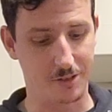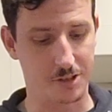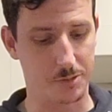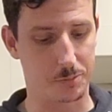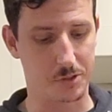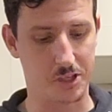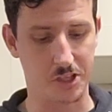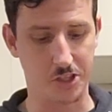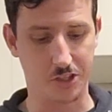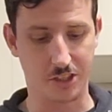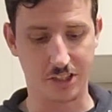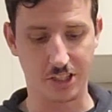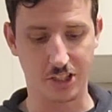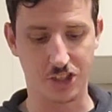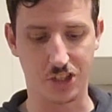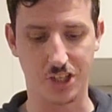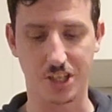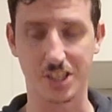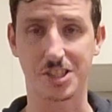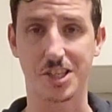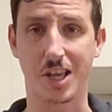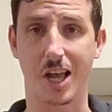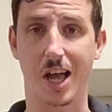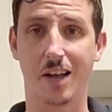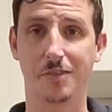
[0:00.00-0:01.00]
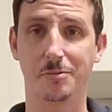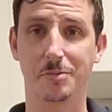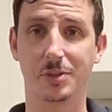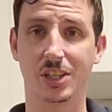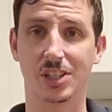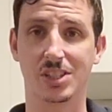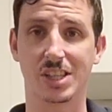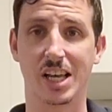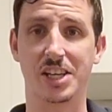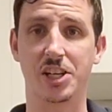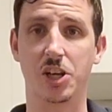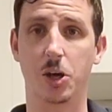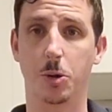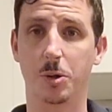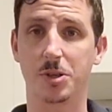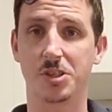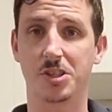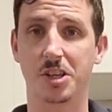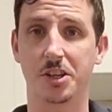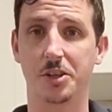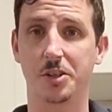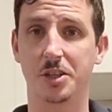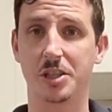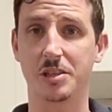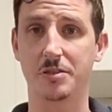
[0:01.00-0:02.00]
to peel any cheese off because I know what's
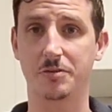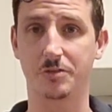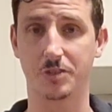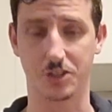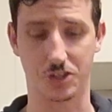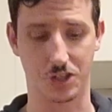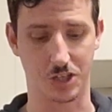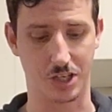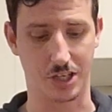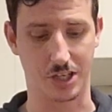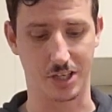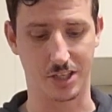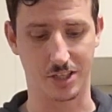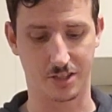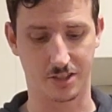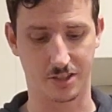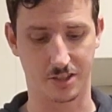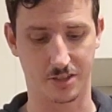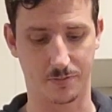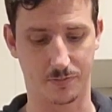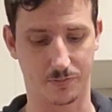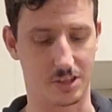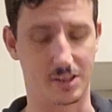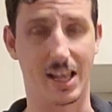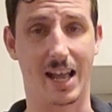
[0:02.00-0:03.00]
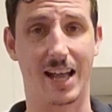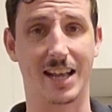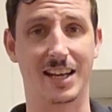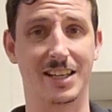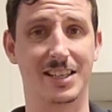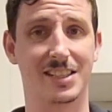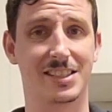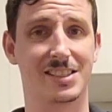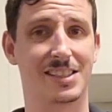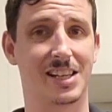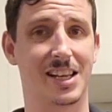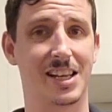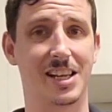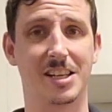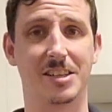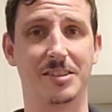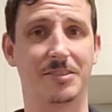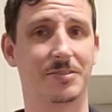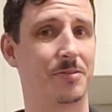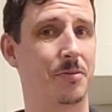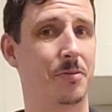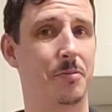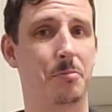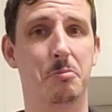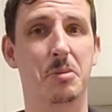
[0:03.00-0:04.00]
underneath the cheese. That is a
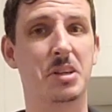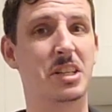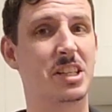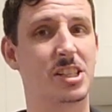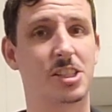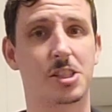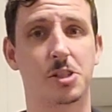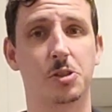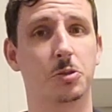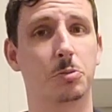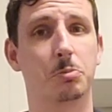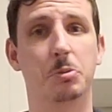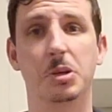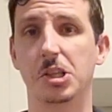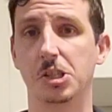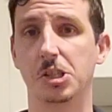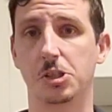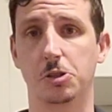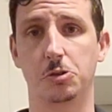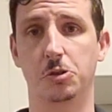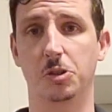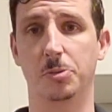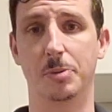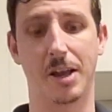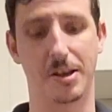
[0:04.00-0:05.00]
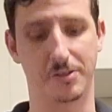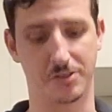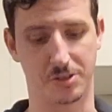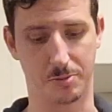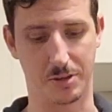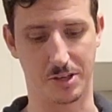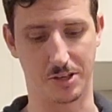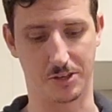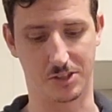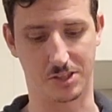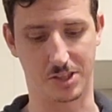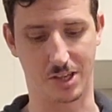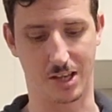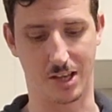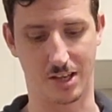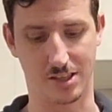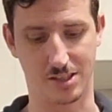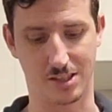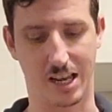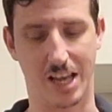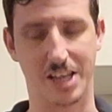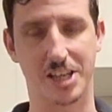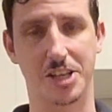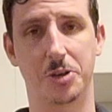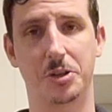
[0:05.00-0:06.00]
minuscule amount of tomato sauce.
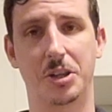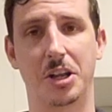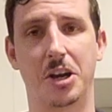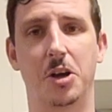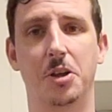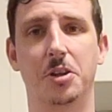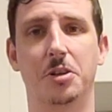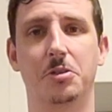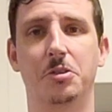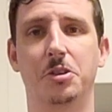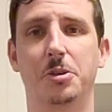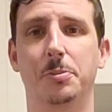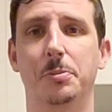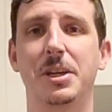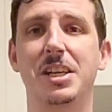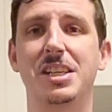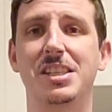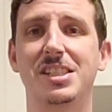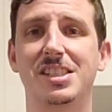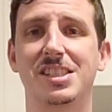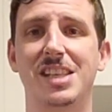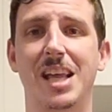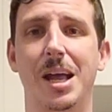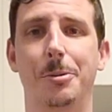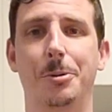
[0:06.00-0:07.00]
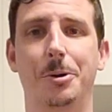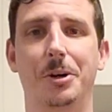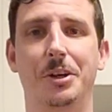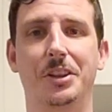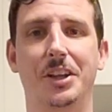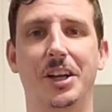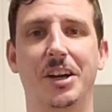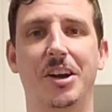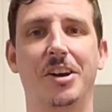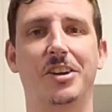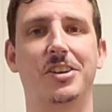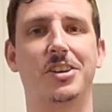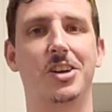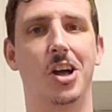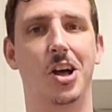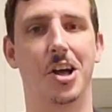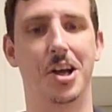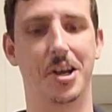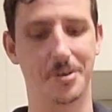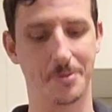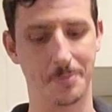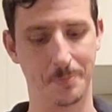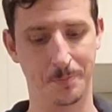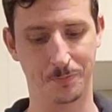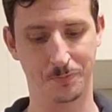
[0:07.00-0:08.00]
I know that all the little pieces that were in there are
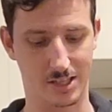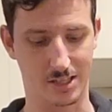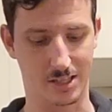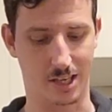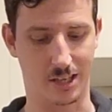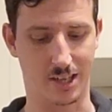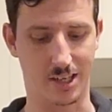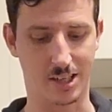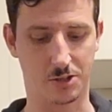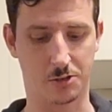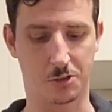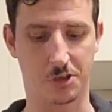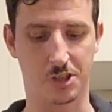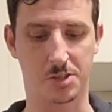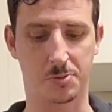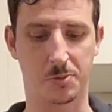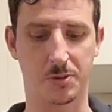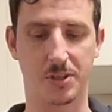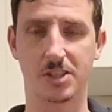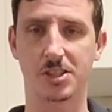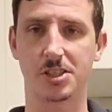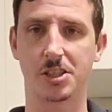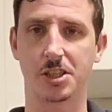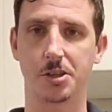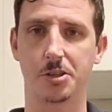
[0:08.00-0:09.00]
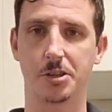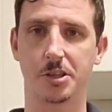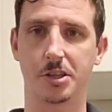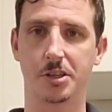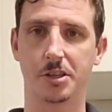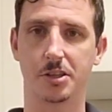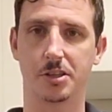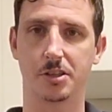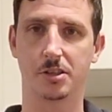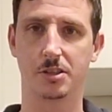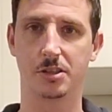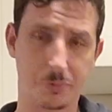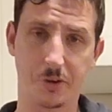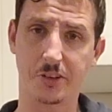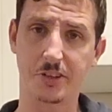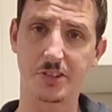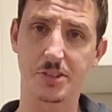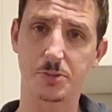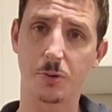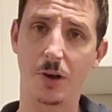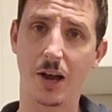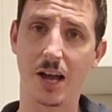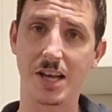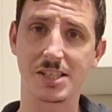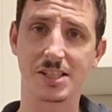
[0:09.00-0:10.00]
gone. It's got a nice crispiness to it.
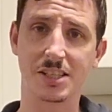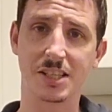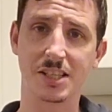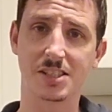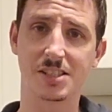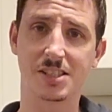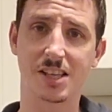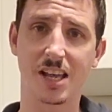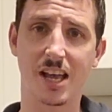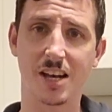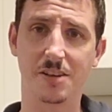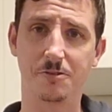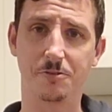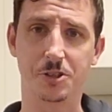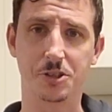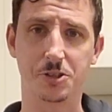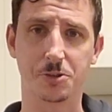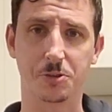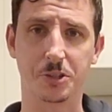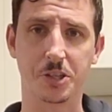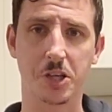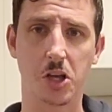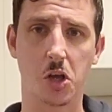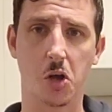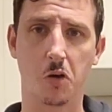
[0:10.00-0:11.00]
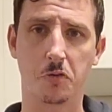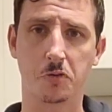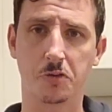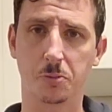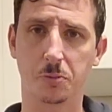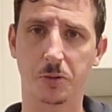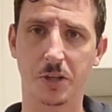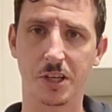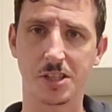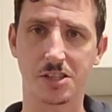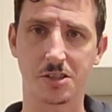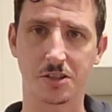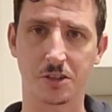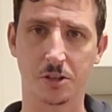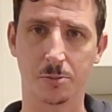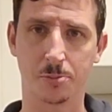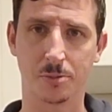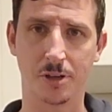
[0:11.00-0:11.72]
Appearance-wise, it is kind of visually all over the place a little